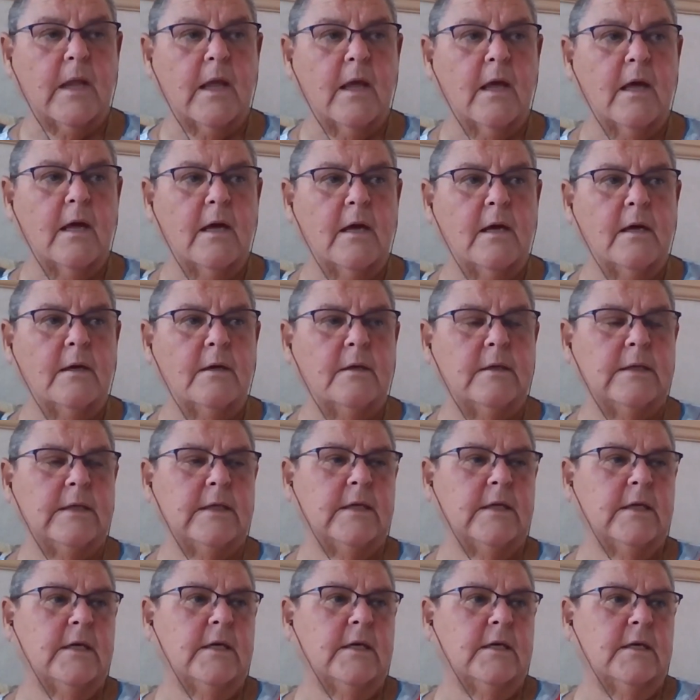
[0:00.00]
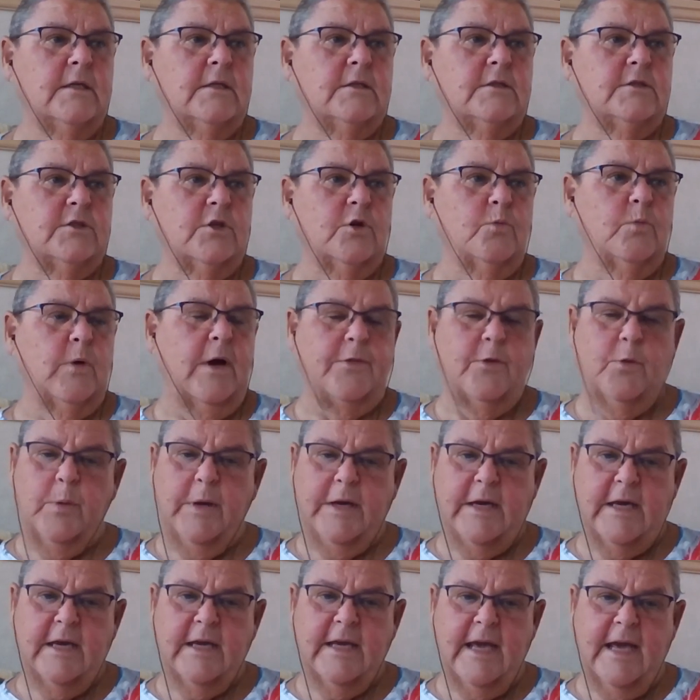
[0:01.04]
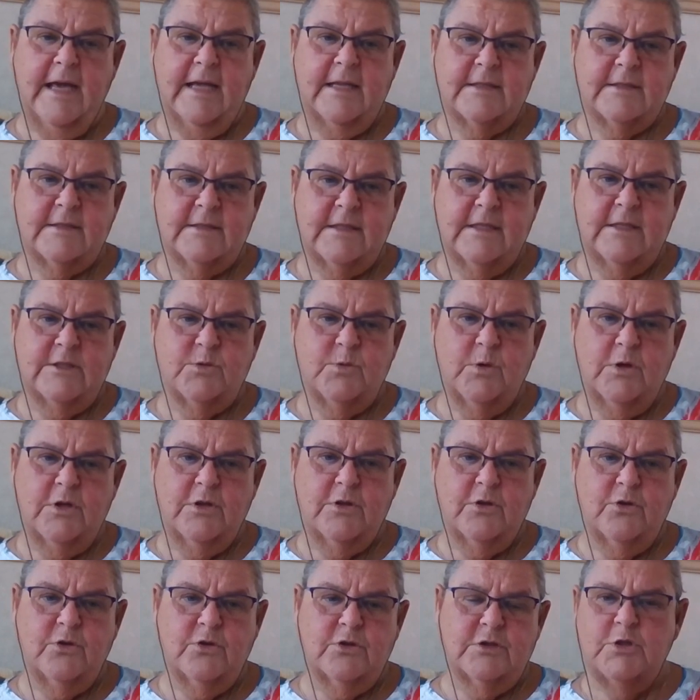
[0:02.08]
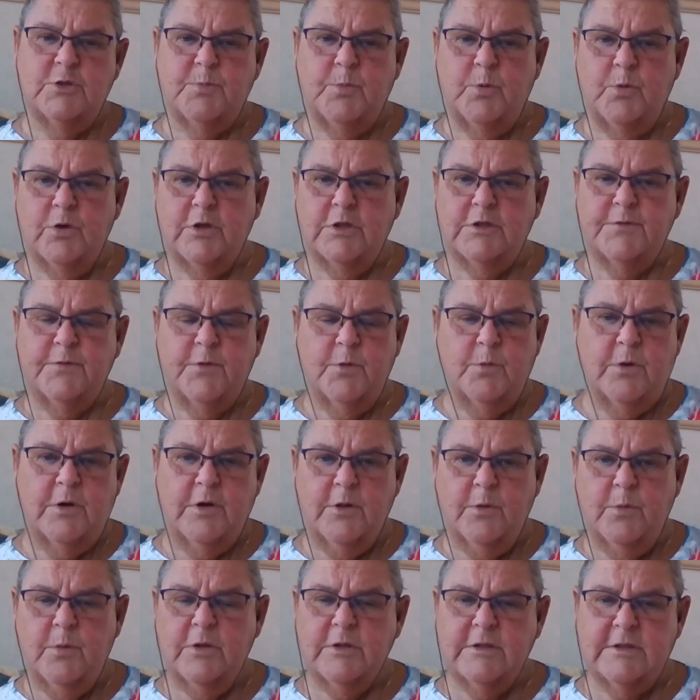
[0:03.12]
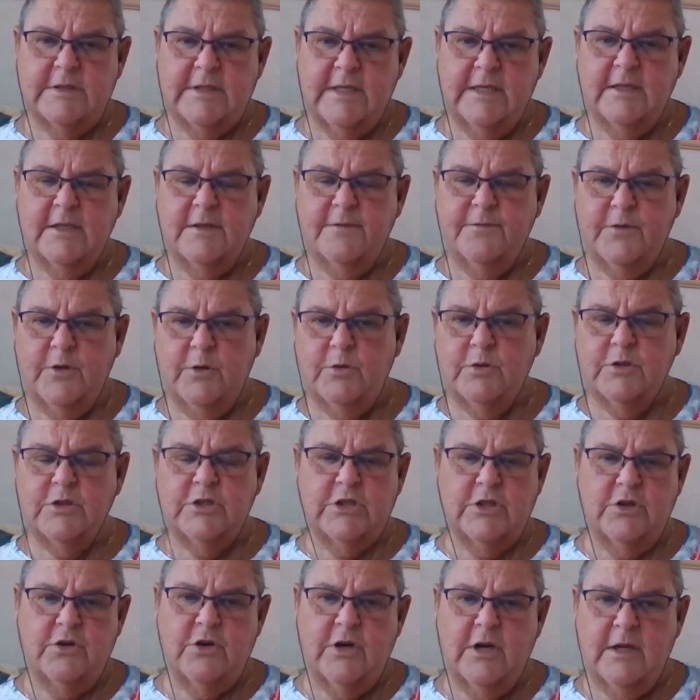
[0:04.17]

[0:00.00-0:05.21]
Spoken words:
Uh, so whether we can get as one of those new sports for one of the ones in the future,